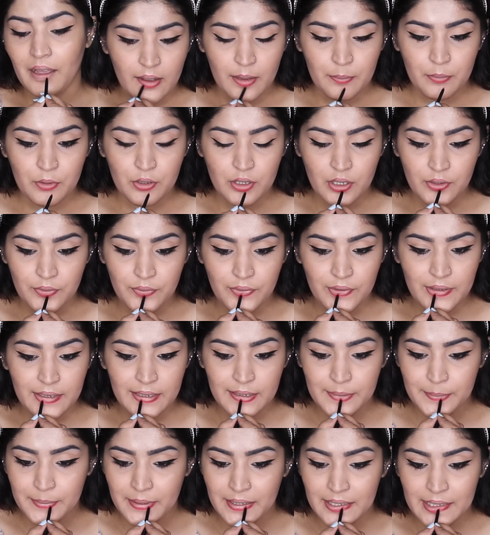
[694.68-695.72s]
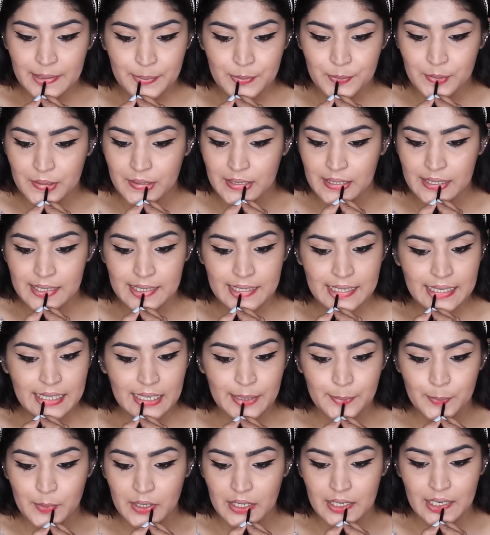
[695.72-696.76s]
I'm gonna fill in my lips with the
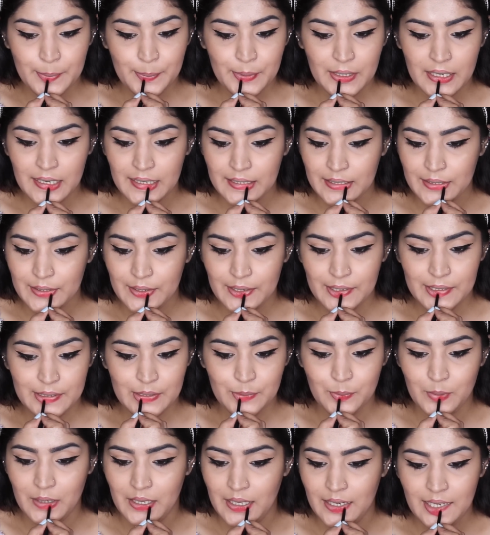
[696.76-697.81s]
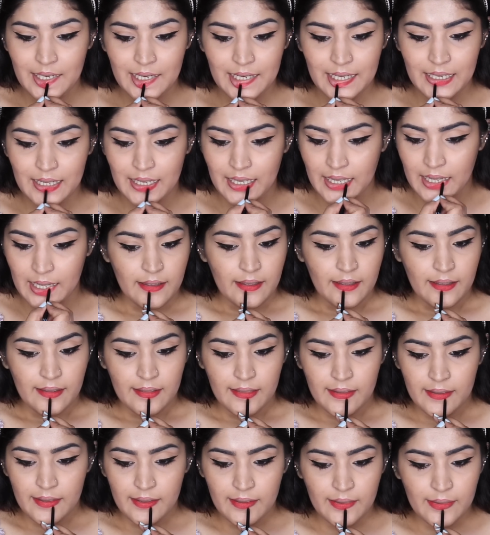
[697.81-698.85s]
same lip liner as well.
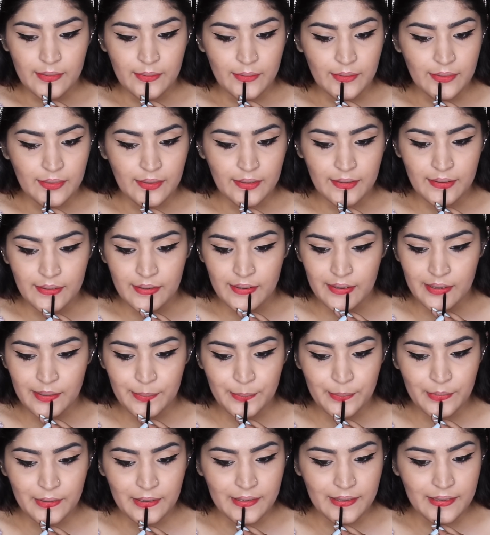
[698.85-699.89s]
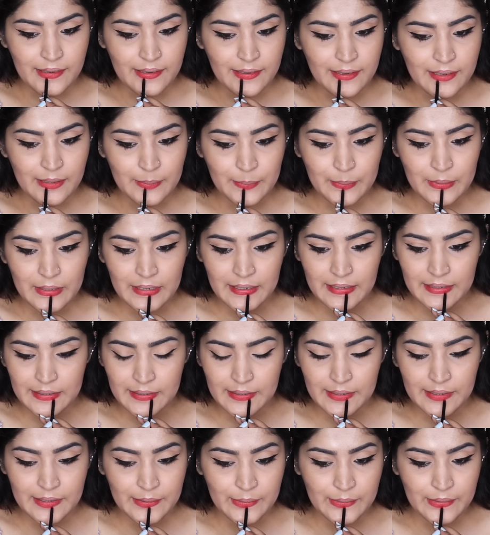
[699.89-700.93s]
This is not the creamiest lip
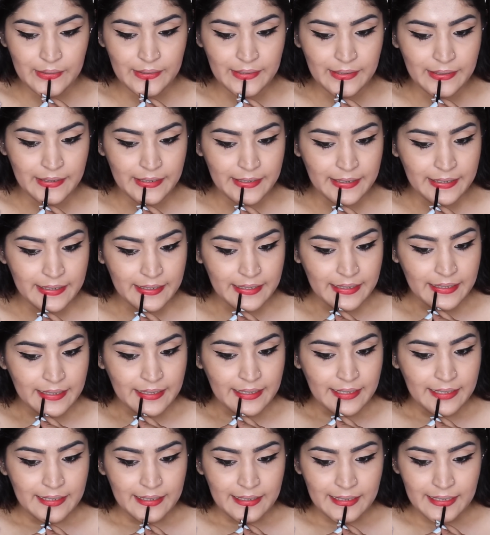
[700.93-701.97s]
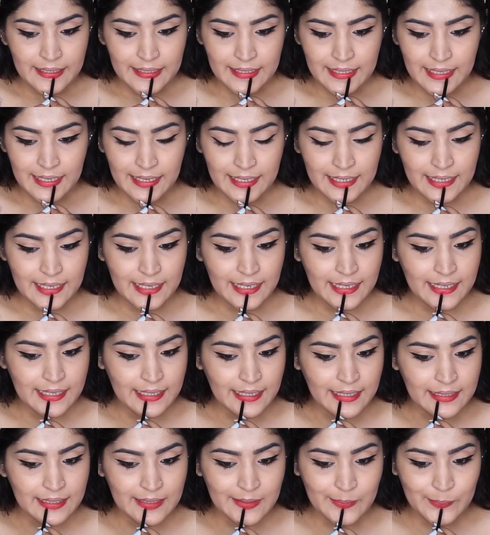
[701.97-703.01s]
liner out there. It slightly
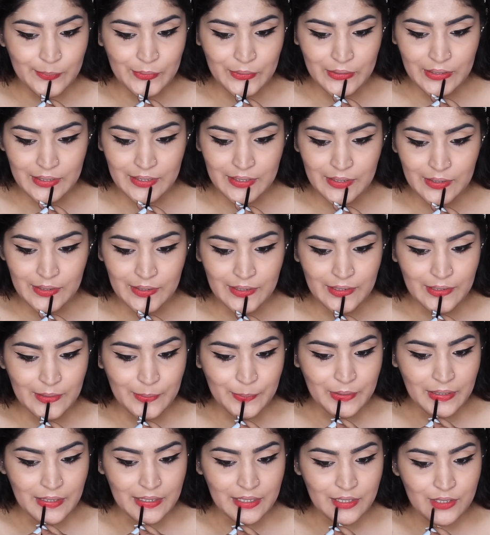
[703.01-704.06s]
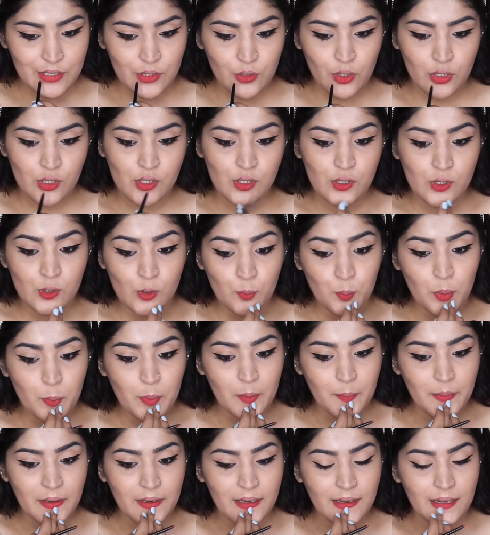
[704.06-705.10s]
tugs and pulls your lips, and it's not super
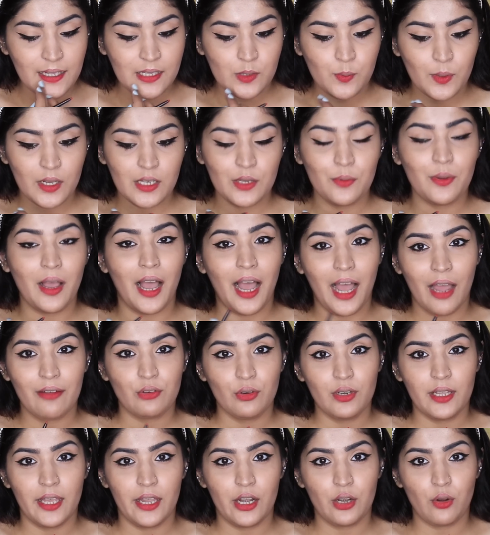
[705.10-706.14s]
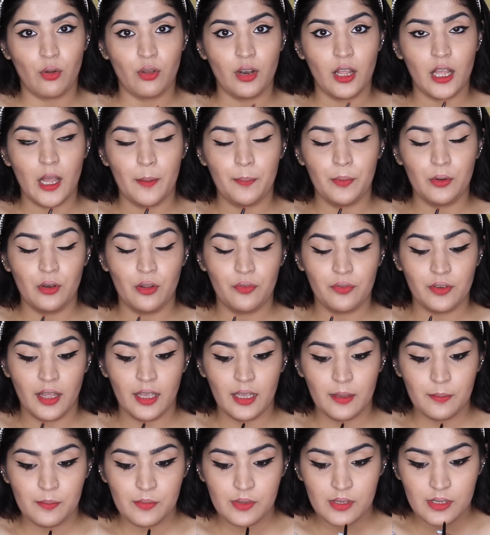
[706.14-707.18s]
pigmented as well. You have to layer it on a couple of
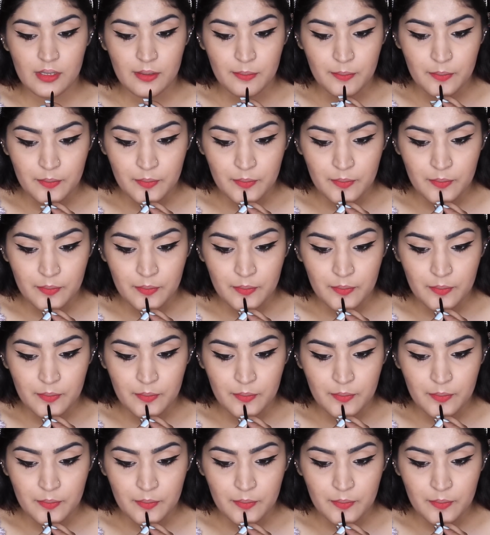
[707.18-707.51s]
times.